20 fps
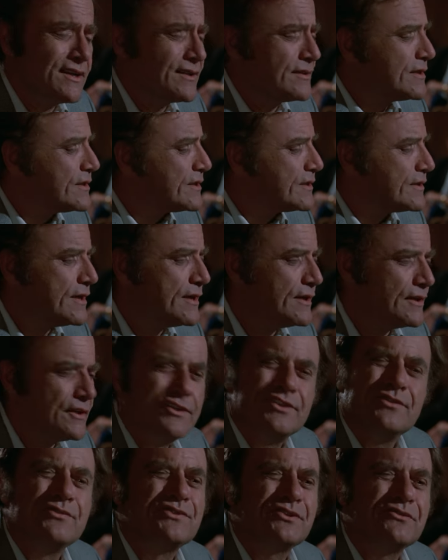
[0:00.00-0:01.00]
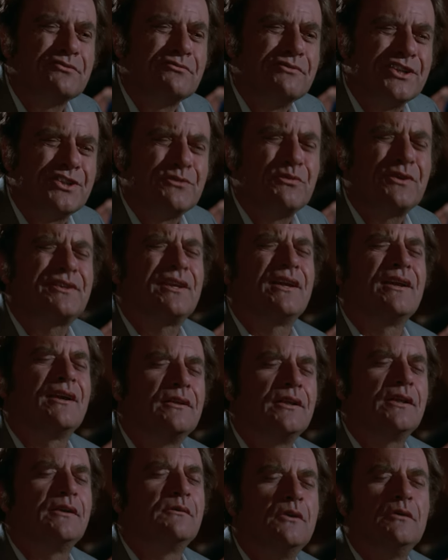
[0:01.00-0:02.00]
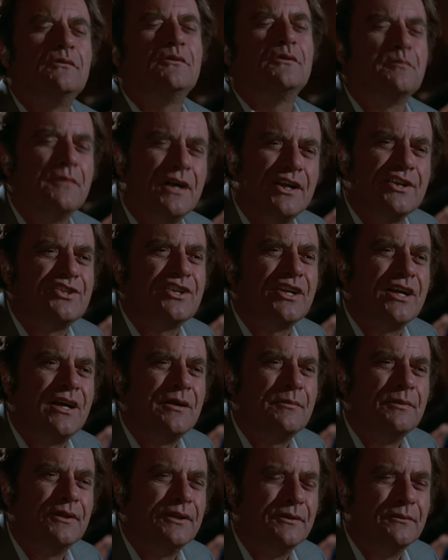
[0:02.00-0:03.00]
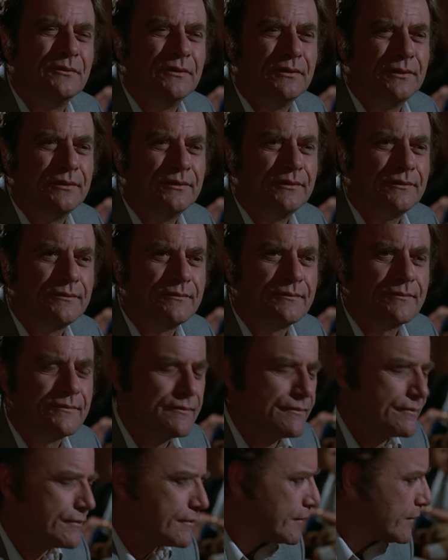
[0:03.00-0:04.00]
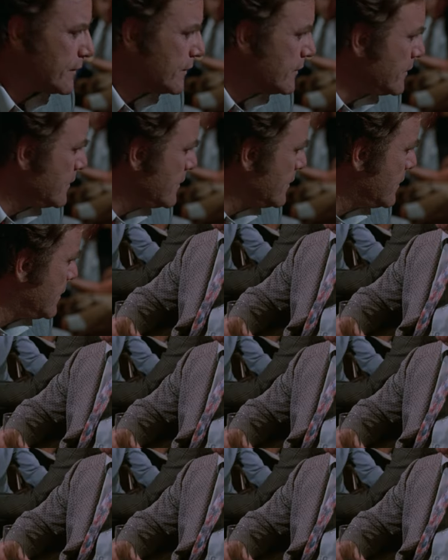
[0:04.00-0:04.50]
I understand. The Jews are rich. What the hell they want with my job anyway? Hey,